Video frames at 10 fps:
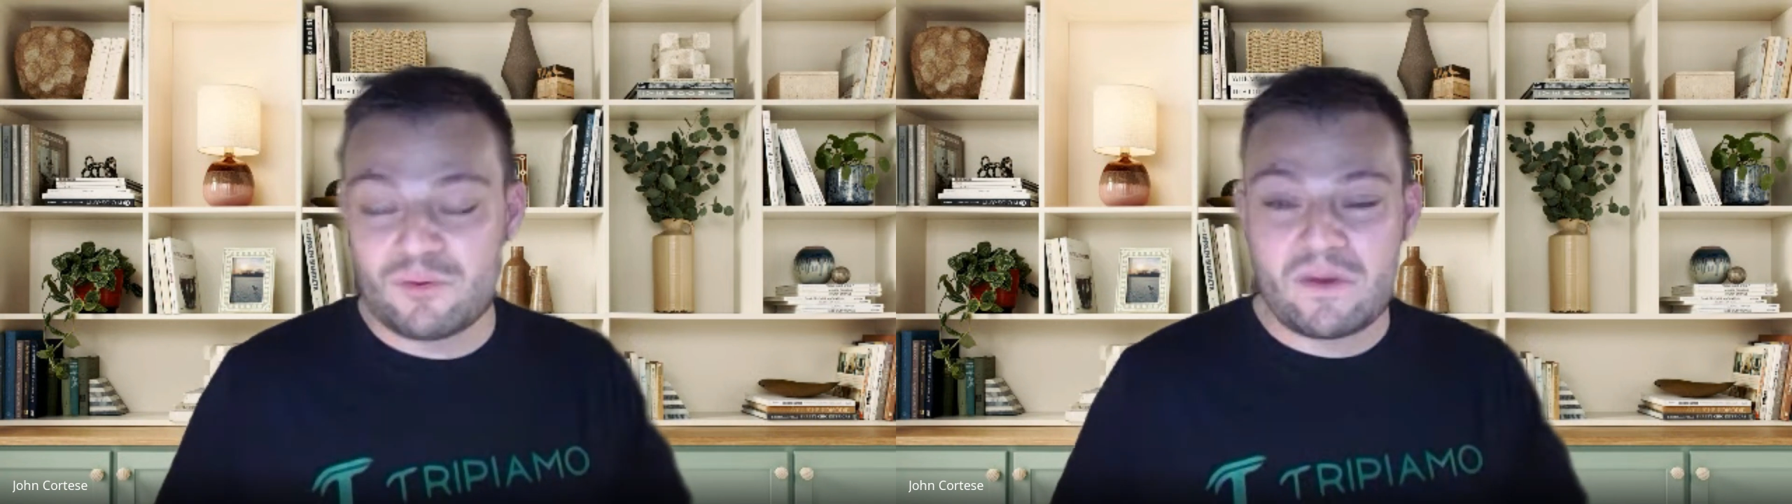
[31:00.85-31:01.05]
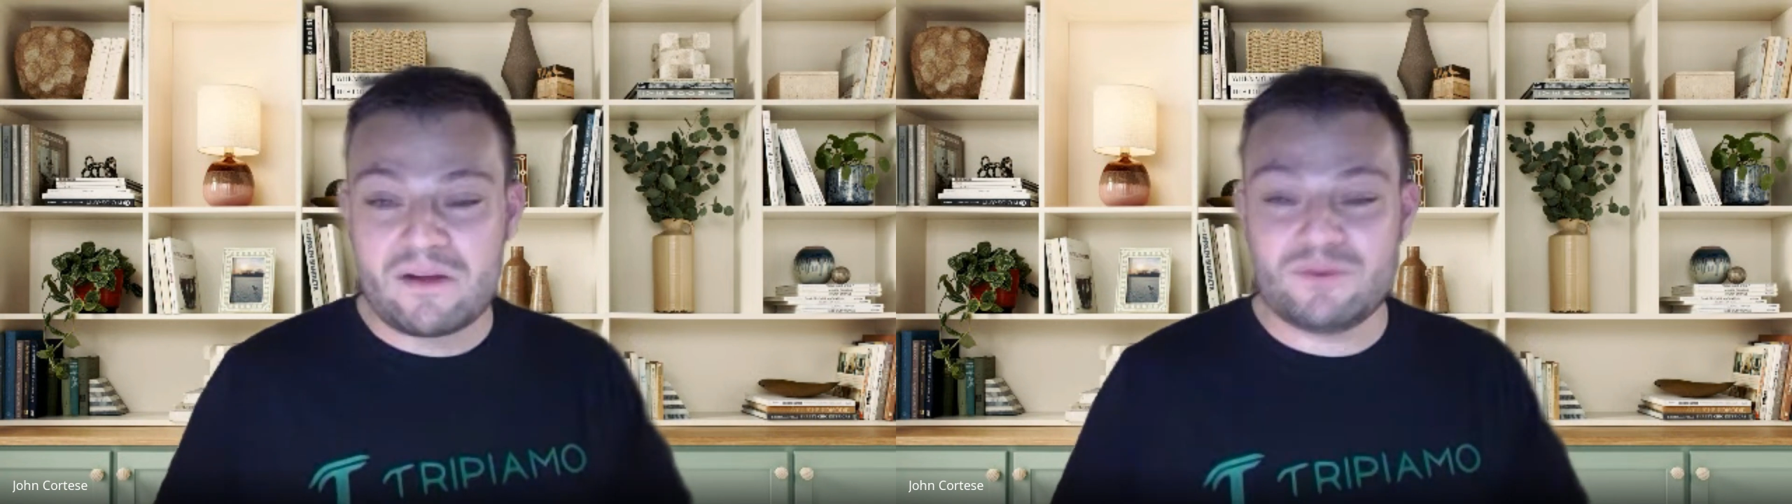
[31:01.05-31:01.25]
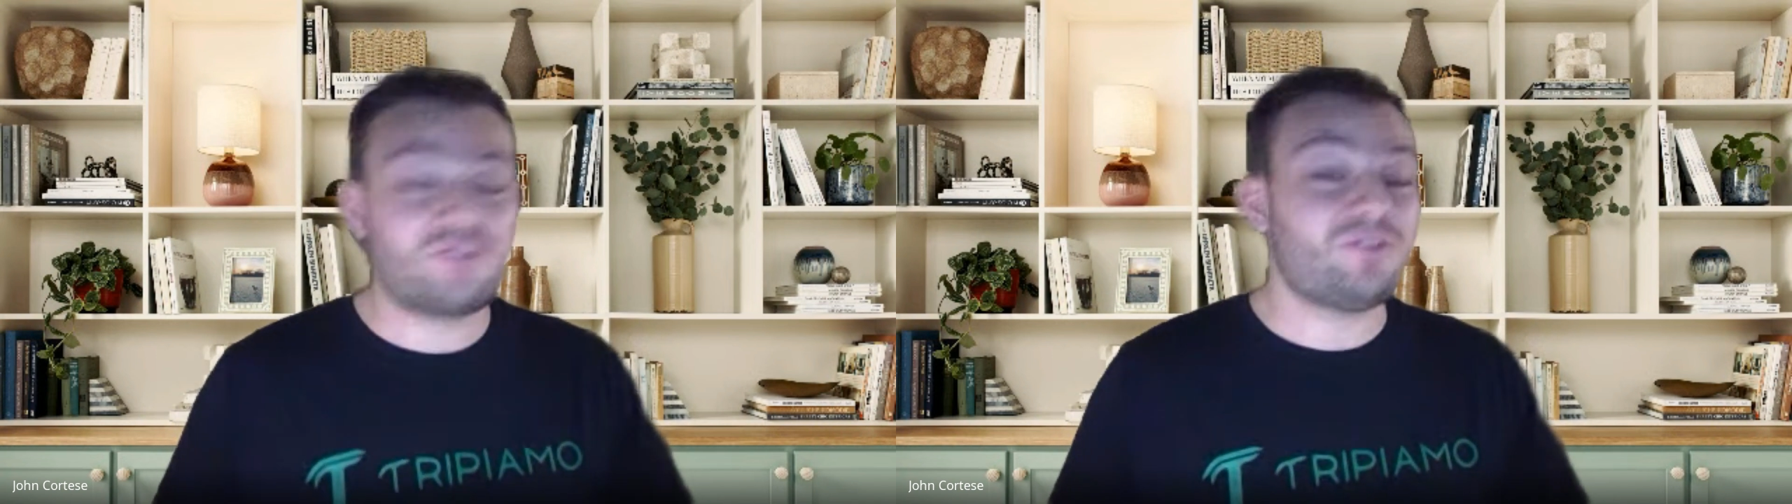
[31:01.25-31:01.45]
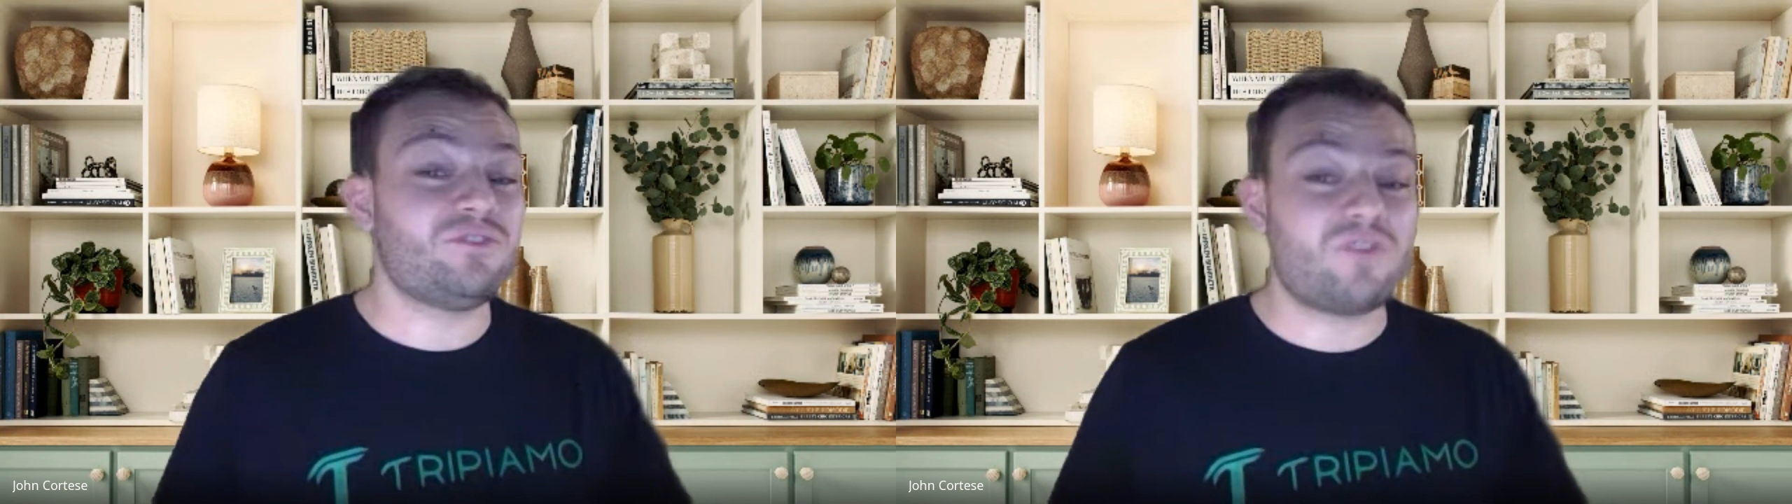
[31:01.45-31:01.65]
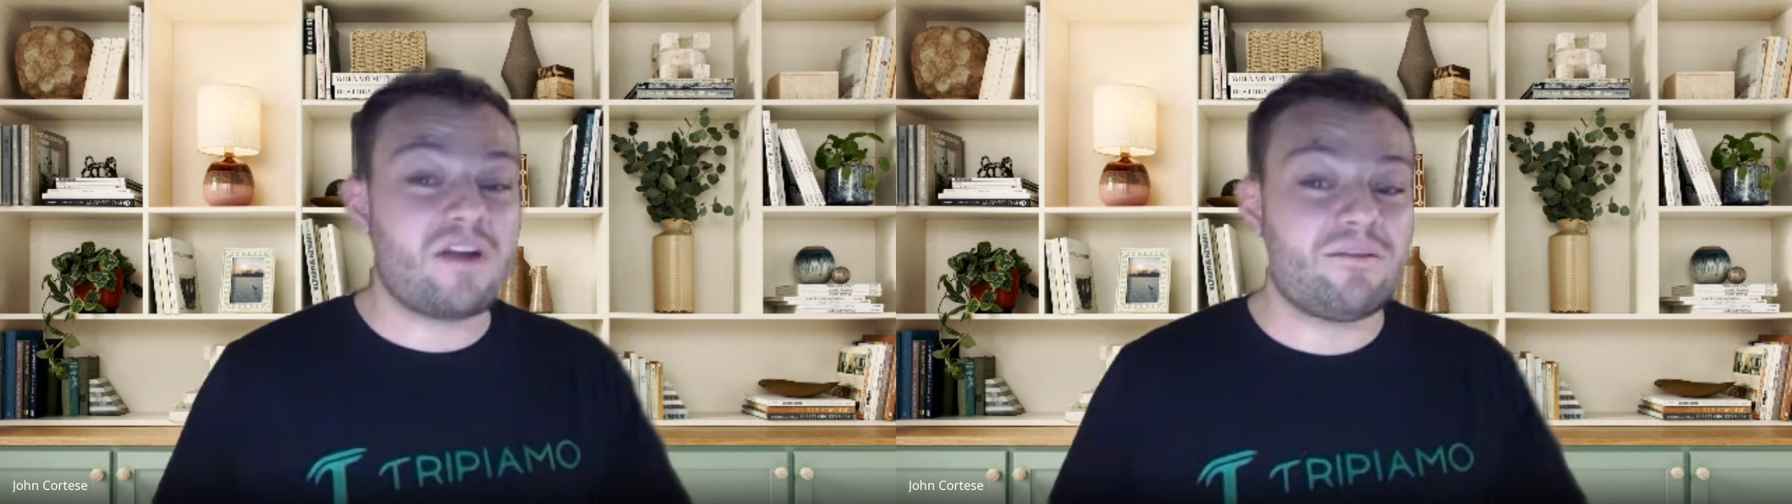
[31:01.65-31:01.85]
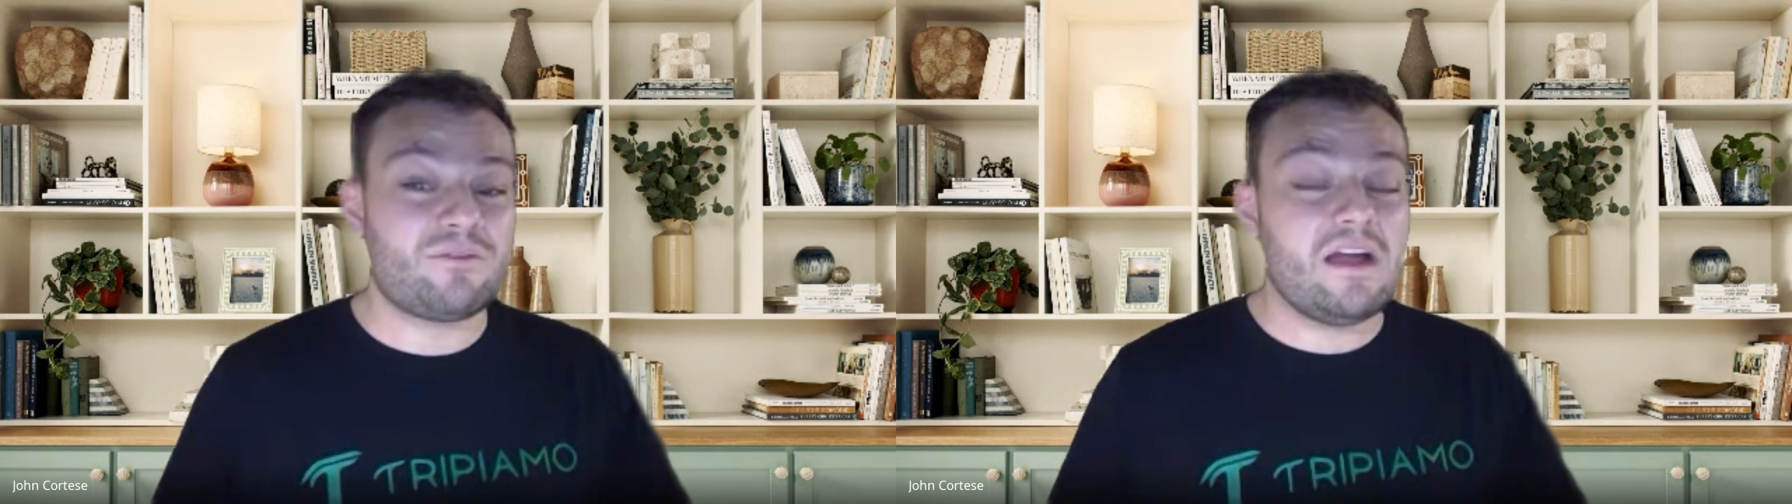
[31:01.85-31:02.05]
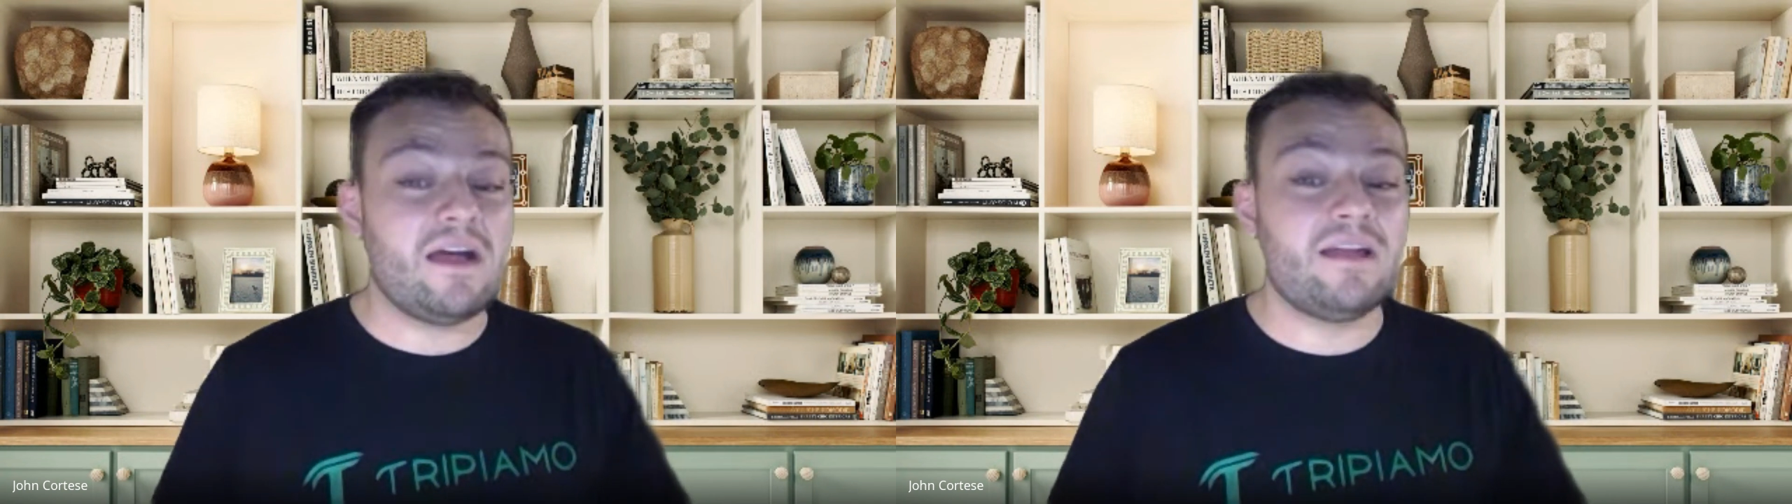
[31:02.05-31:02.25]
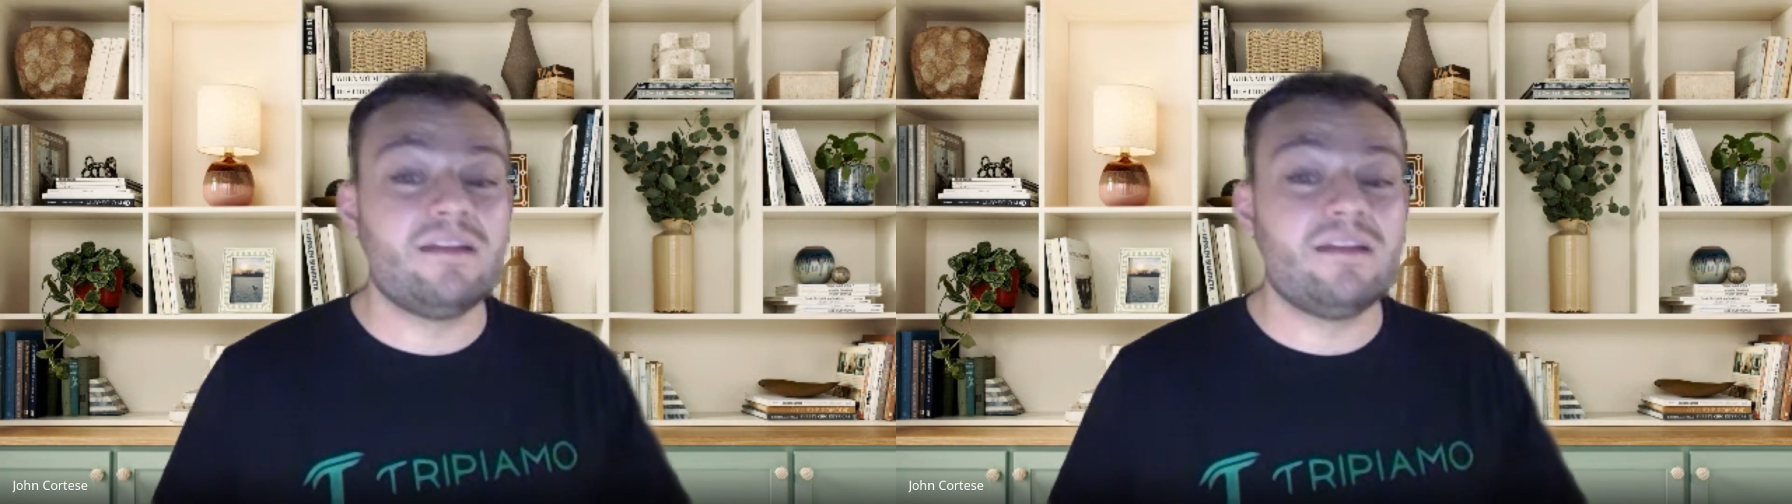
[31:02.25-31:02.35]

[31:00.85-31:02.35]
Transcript: where you should drive or not,